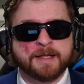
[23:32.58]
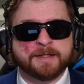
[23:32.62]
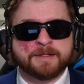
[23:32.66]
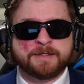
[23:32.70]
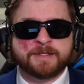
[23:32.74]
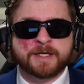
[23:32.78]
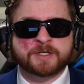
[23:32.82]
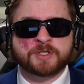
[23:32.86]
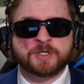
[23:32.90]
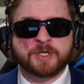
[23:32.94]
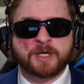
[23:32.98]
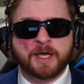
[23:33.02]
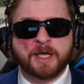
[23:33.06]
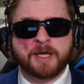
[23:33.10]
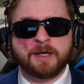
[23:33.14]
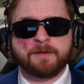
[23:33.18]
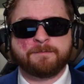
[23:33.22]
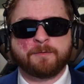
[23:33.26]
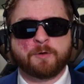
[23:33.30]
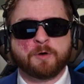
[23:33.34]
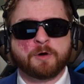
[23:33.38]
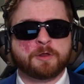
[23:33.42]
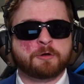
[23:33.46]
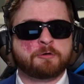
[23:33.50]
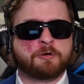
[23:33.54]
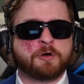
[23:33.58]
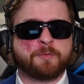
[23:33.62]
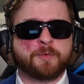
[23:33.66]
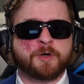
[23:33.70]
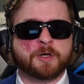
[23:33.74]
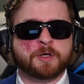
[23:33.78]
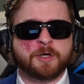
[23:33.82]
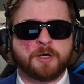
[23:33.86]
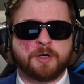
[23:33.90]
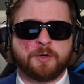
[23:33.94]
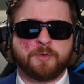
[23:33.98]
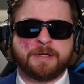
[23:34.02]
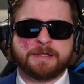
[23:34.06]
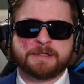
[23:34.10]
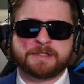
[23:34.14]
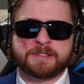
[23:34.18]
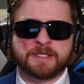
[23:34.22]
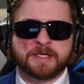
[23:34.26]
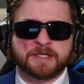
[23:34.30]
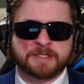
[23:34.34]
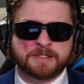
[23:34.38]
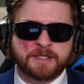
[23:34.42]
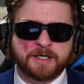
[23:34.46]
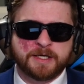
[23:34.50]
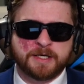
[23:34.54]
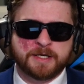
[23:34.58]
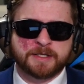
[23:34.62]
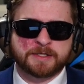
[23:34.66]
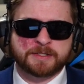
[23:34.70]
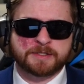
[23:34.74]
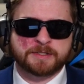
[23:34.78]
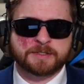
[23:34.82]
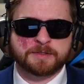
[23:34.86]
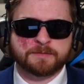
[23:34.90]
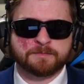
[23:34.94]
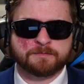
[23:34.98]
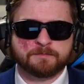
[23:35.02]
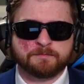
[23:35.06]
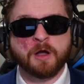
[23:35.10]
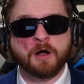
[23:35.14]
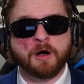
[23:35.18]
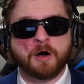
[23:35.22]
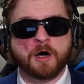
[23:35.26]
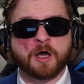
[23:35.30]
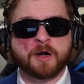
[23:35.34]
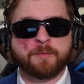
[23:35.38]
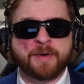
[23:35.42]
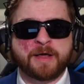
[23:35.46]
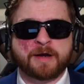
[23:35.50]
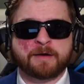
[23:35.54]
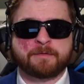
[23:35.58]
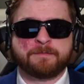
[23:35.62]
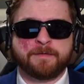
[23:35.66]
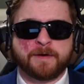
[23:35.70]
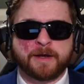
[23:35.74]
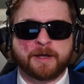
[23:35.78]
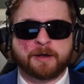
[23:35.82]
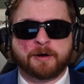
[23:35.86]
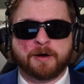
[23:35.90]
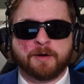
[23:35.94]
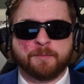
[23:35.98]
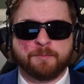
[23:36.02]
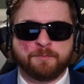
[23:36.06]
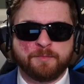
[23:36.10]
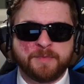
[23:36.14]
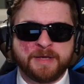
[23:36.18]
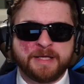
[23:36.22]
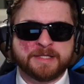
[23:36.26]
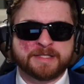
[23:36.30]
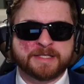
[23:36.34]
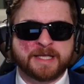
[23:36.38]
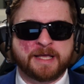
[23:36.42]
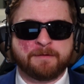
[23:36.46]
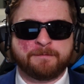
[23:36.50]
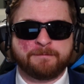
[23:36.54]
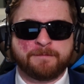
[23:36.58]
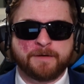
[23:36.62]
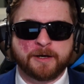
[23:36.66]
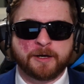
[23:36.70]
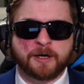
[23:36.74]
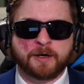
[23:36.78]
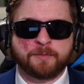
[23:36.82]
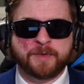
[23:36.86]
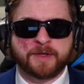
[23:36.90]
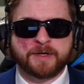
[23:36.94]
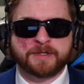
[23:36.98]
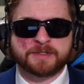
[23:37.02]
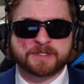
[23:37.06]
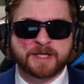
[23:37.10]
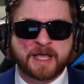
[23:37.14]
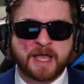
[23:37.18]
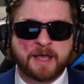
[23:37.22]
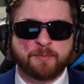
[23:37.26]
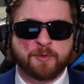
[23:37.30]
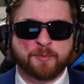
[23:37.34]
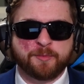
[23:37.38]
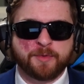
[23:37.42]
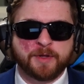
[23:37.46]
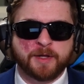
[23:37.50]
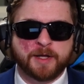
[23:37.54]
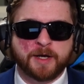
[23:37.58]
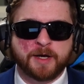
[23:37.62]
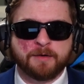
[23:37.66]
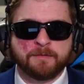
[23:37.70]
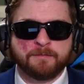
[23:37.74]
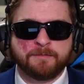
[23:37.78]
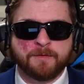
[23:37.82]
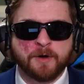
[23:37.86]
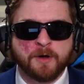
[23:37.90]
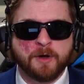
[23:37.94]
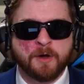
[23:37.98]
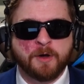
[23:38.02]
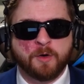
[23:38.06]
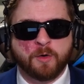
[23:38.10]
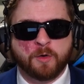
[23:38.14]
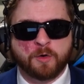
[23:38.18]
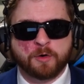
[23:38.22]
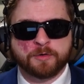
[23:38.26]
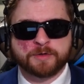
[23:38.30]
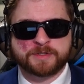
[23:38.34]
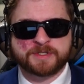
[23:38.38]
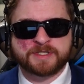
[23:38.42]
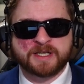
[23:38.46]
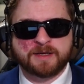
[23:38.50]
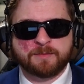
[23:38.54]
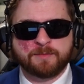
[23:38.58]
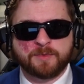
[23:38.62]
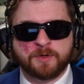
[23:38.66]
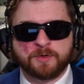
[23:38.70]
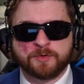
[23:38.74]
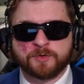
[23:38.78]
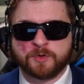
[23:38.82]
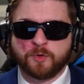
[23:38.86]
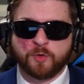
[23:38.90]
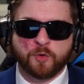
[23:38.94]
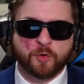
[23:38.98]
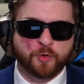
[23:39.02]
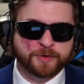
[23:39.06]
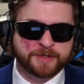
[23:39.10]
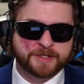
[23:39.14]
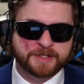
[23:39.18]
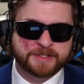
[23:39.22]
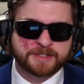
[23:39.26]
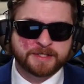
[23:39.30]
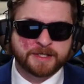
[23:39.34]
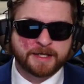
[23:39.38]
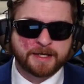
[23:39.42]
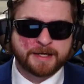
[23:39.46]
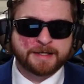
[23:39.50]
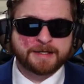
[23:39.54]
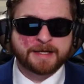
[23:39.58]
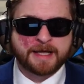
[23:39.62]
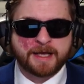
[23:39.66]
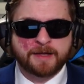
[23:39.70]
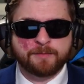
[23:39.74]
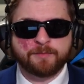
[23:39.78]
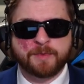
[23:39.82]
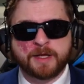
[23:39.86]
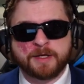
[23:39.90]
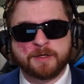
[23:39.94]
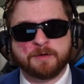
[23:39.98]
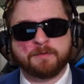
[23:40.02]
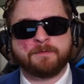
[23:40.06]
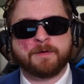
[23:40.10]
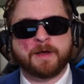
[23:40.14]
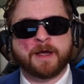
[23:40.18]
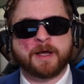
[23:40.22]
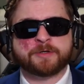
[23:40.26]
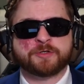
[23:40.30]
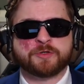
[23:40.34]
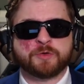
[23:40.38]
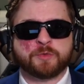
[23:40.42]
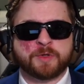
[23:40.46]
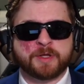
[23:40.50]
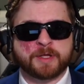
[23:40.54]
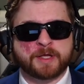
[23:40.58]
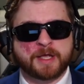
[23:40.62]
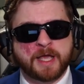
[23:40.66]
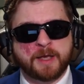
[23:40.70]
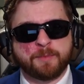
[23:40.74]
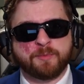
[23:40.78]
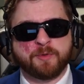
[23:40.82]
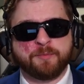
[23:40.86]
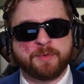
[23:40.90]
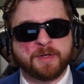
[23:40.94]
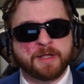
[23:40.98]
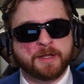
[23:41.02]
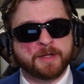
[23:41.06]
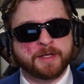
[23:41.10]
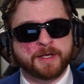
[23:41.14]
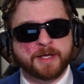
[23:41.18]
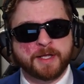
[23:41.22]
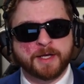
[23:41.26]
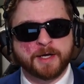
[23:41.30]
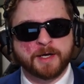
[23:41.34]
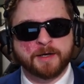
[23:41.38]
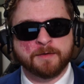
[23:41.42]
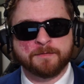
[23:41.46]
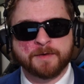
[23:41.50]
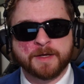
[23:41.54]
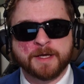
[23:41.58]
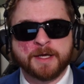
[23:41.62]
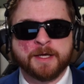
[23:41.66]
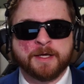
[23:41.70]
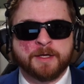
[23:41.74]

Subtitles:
In Section 84 of the Criminal Code, it says this: automatic firearm means a firearm that is capable of, or assembled, or designed and manufactured with the capability of,